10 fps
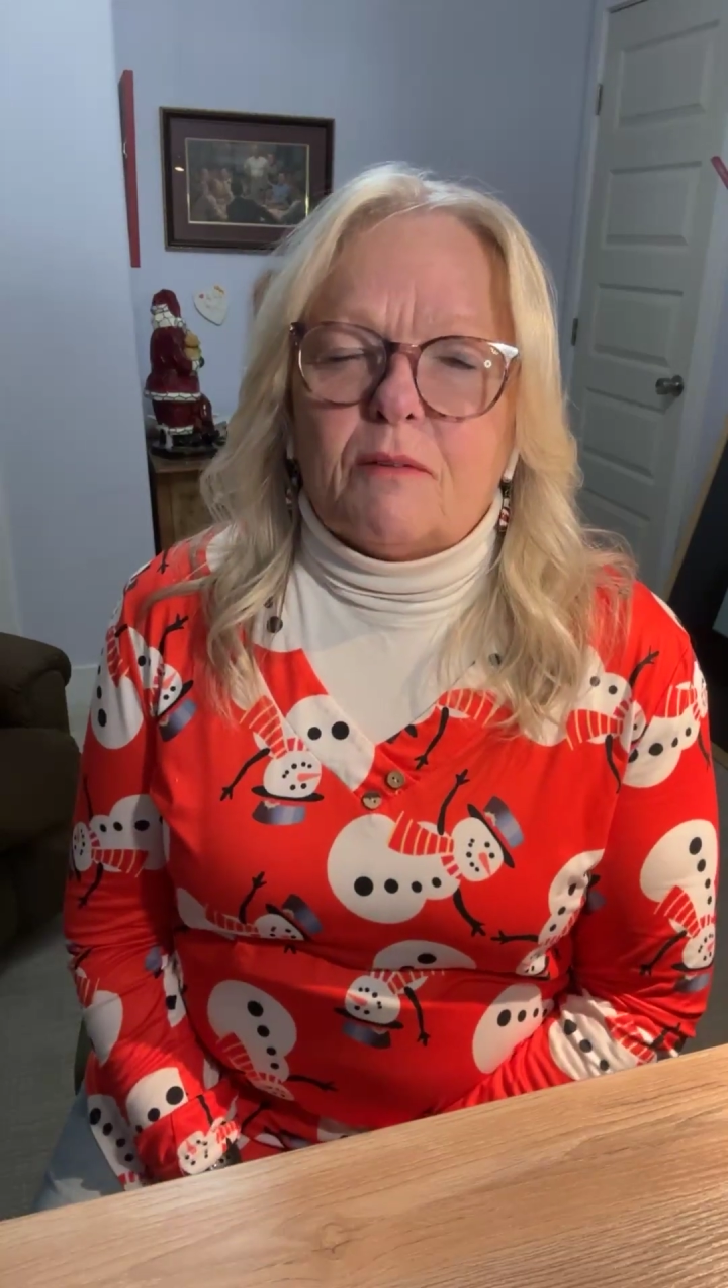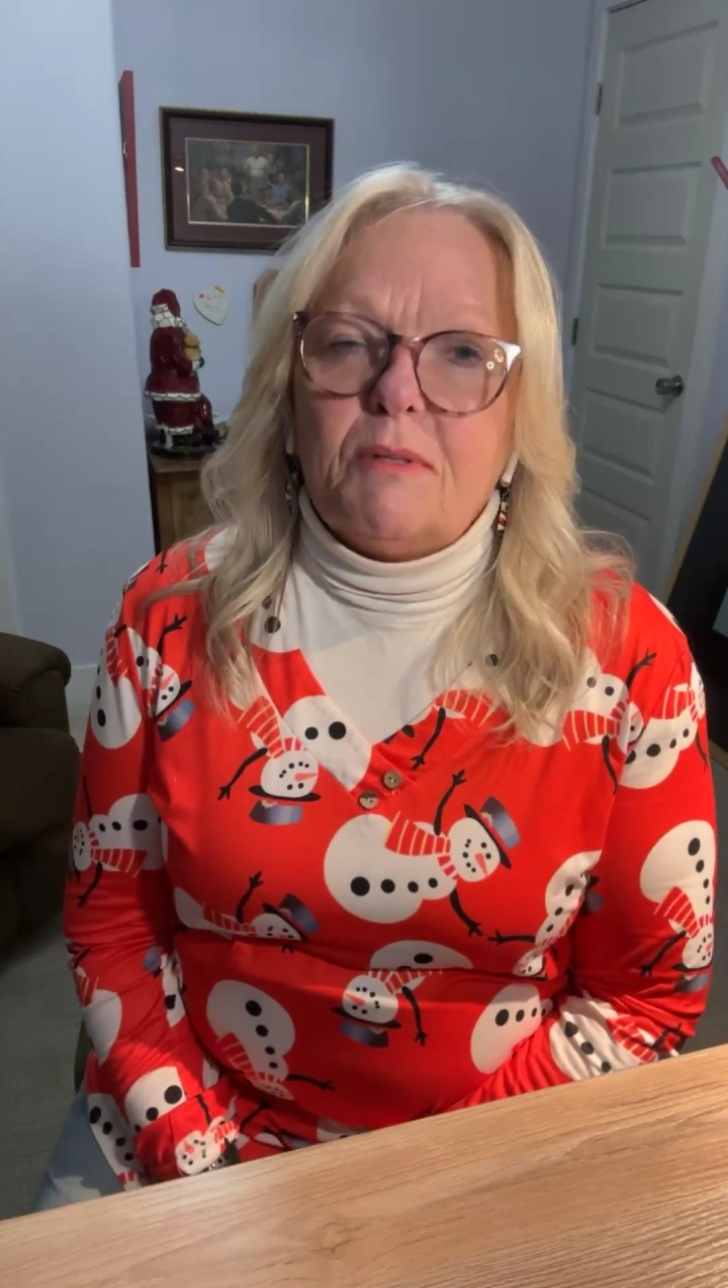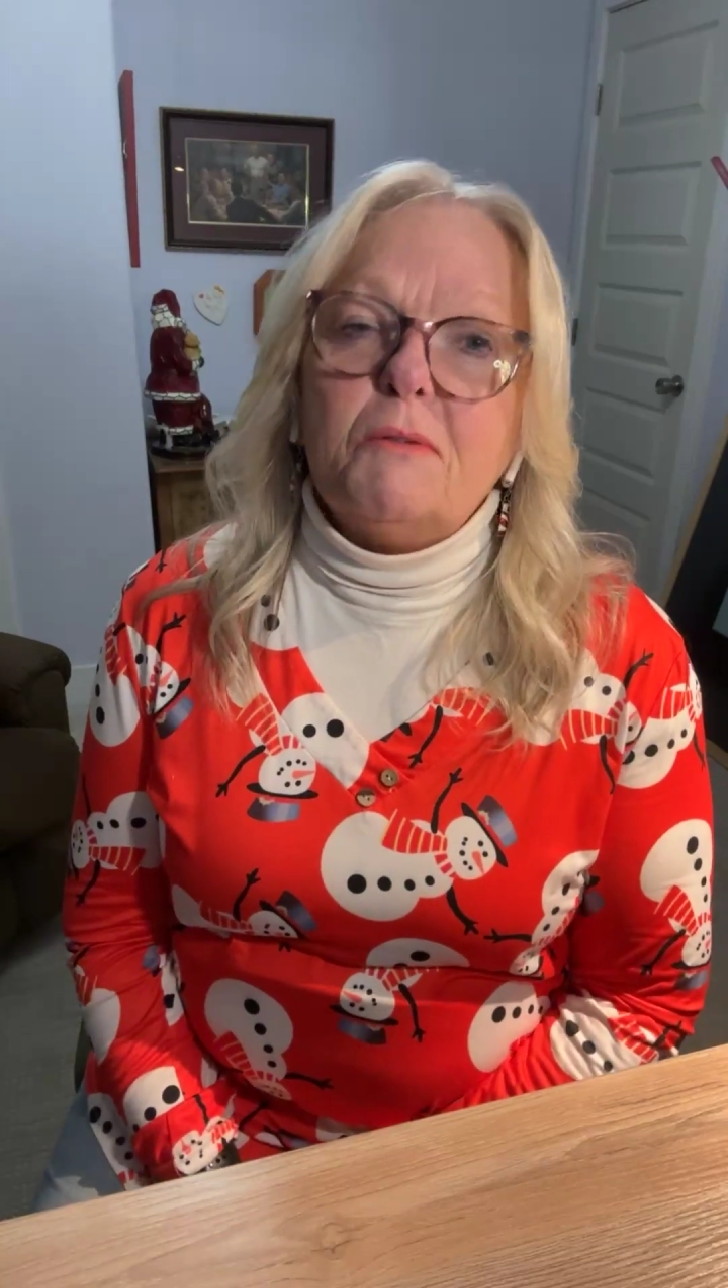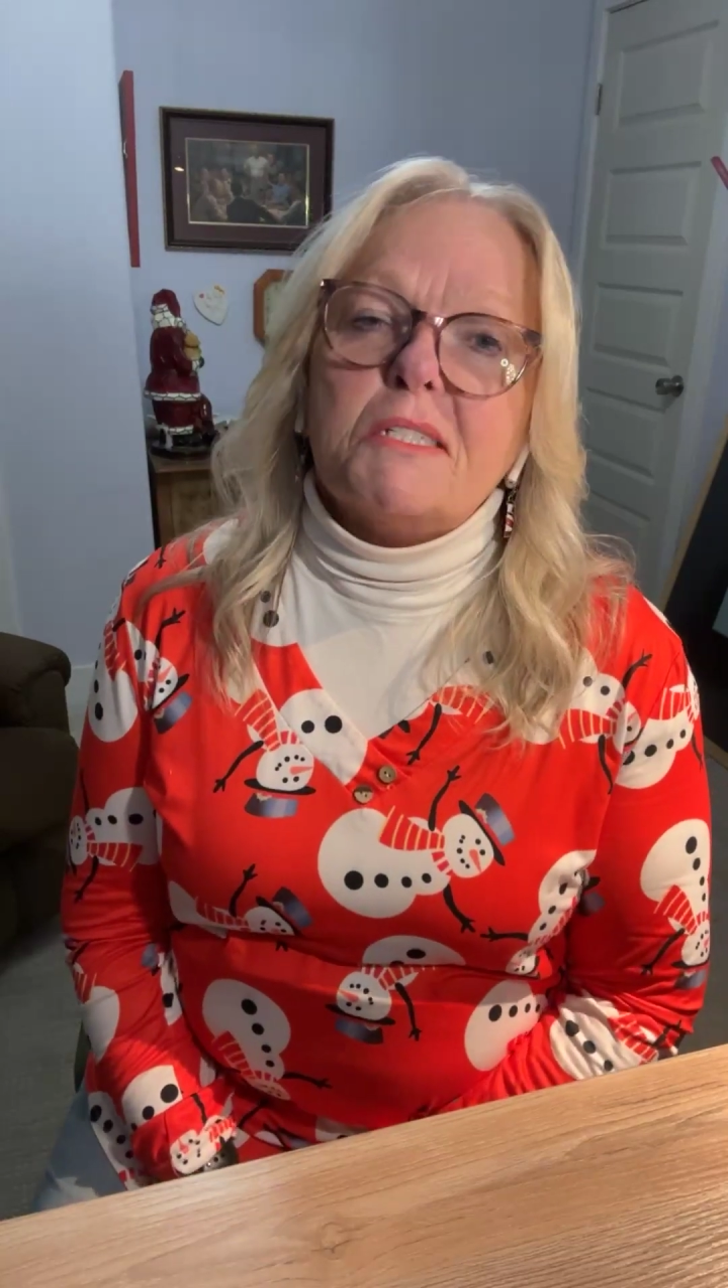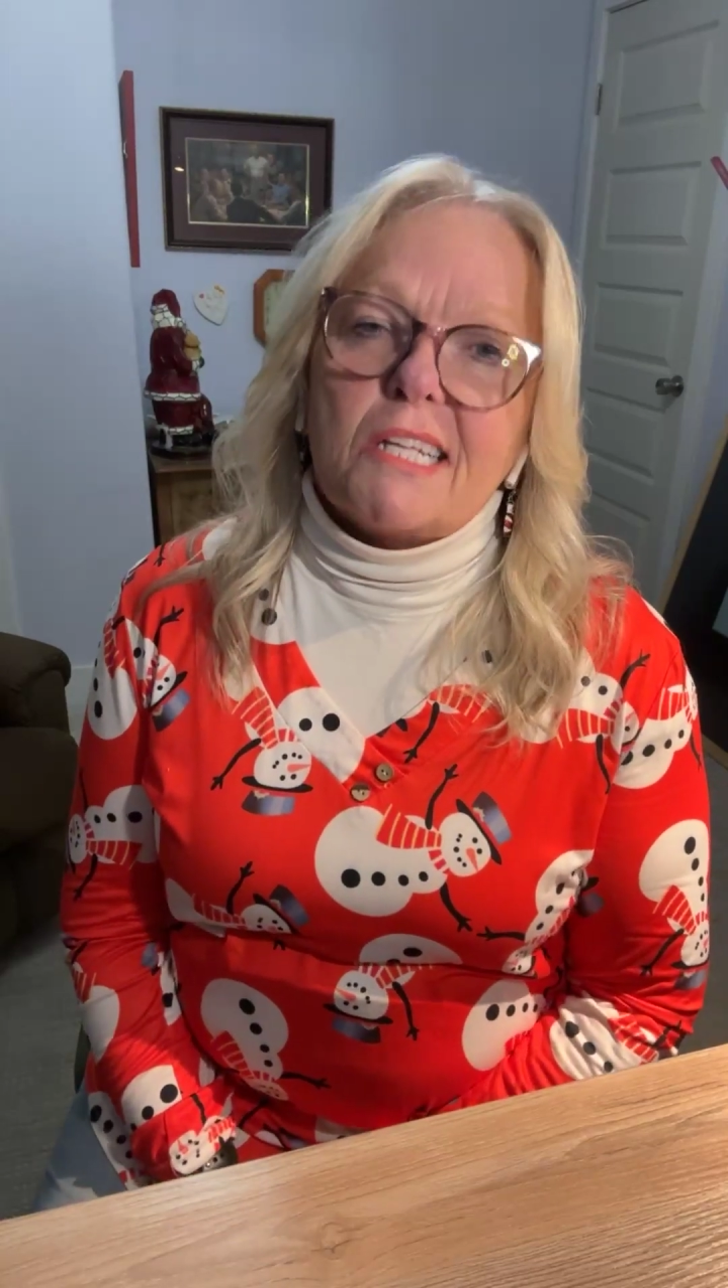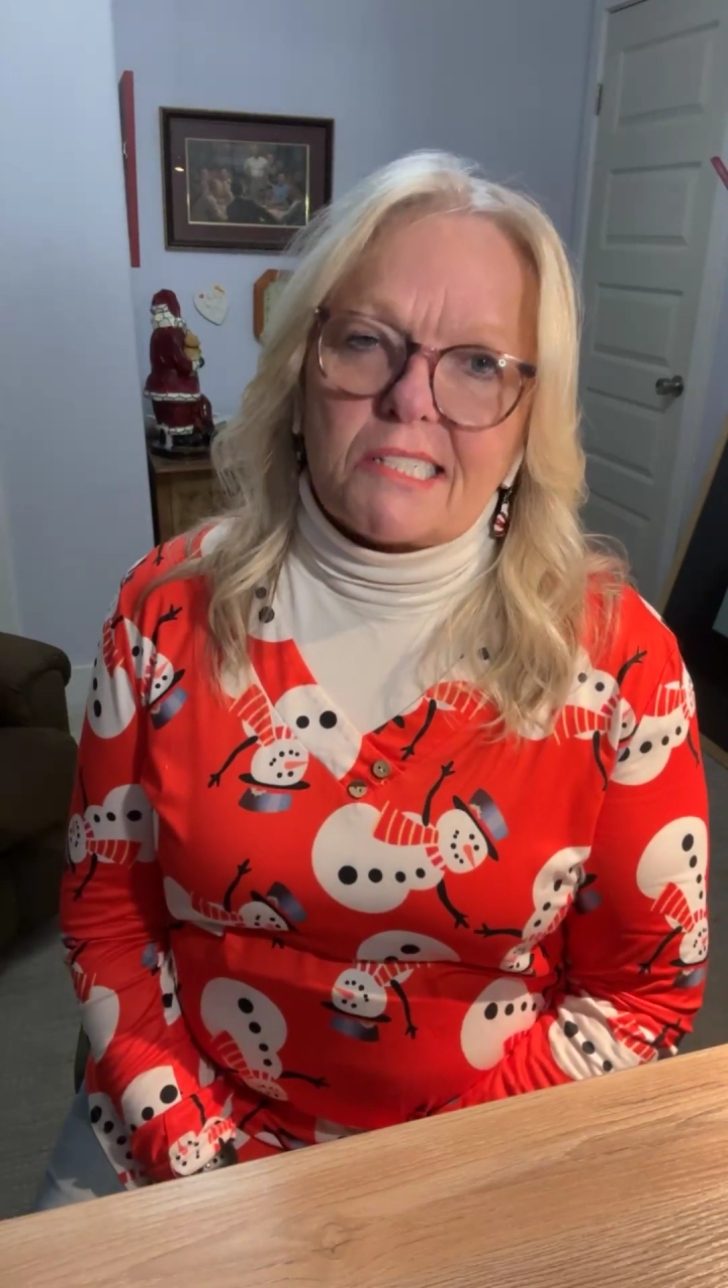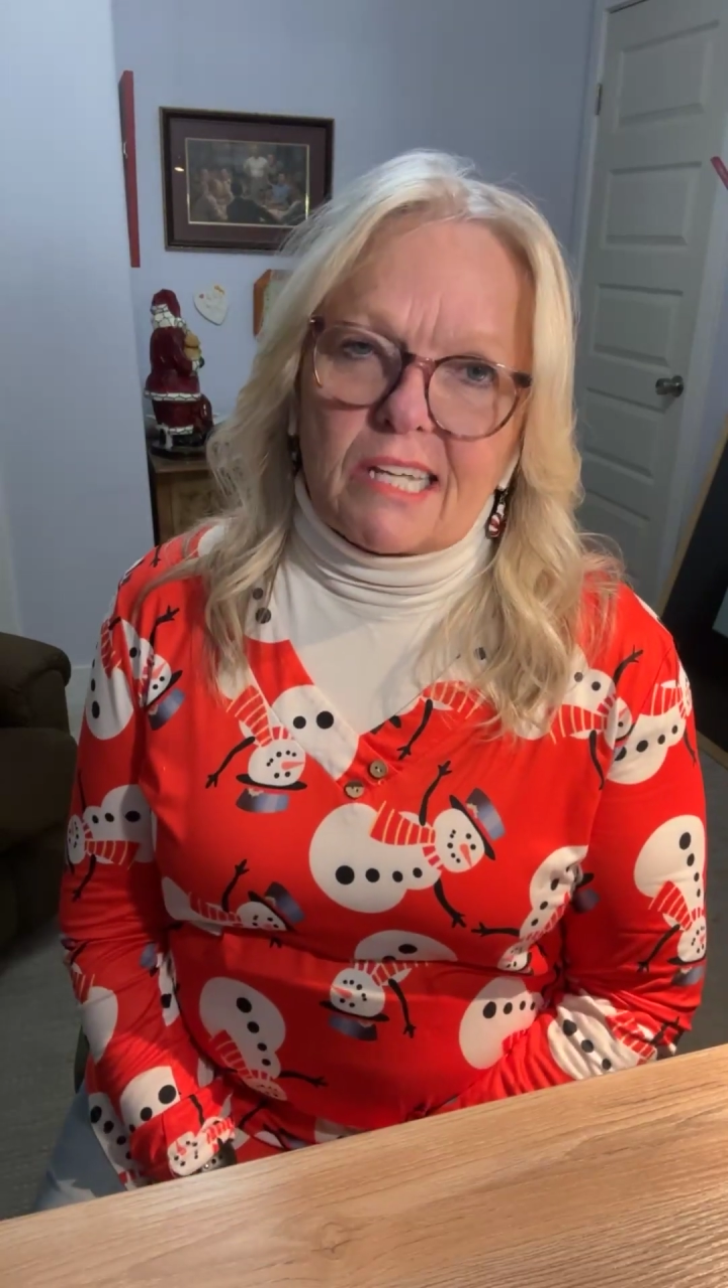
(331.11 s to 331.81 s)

Um, it was